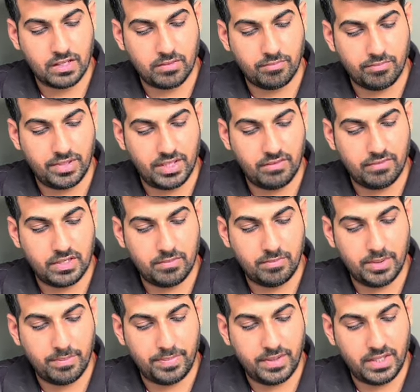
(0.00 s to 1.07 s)
B will
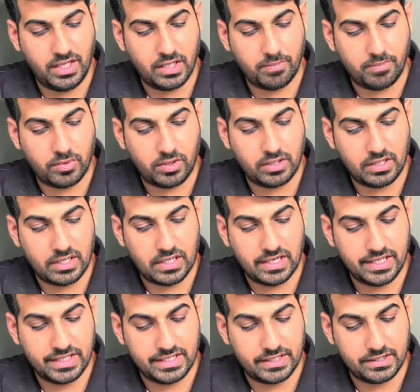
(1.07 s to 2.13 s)
be P upon I
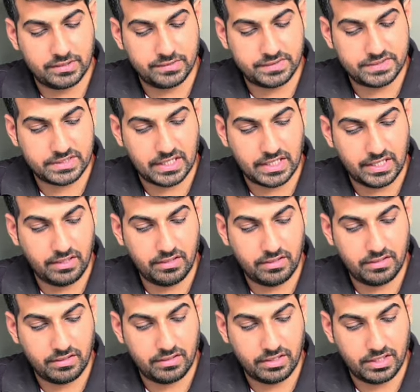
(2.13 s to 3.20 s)
into sine
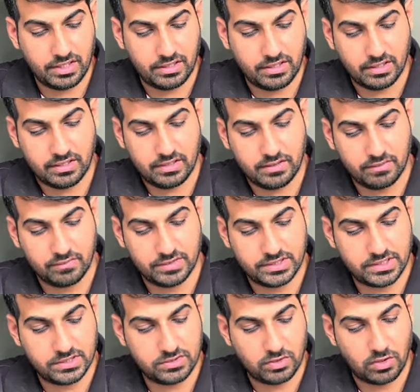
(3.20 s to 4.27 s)
theta,
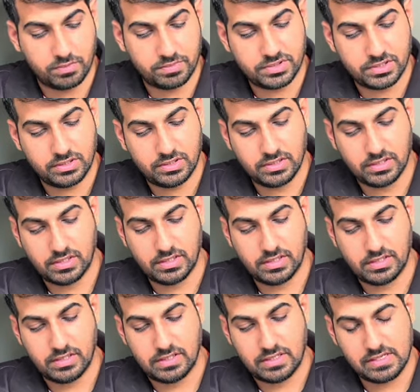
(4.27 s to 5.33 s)
which is option
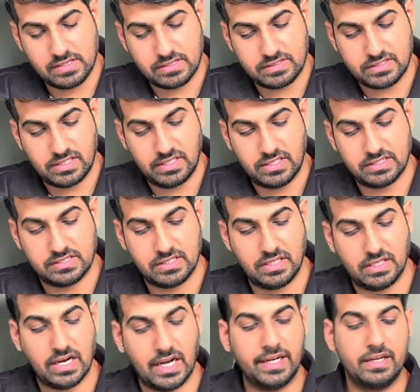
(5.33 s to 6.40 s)
C is
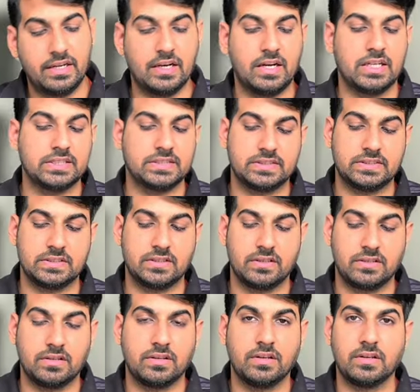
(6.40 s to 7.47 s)
the right answer.
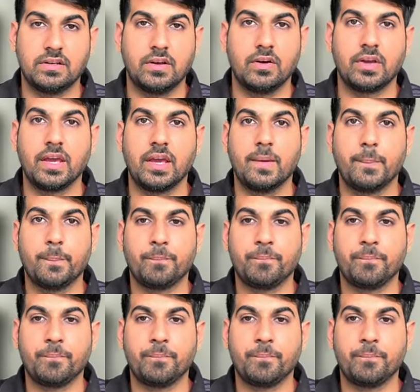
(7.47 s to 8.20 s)
Okay,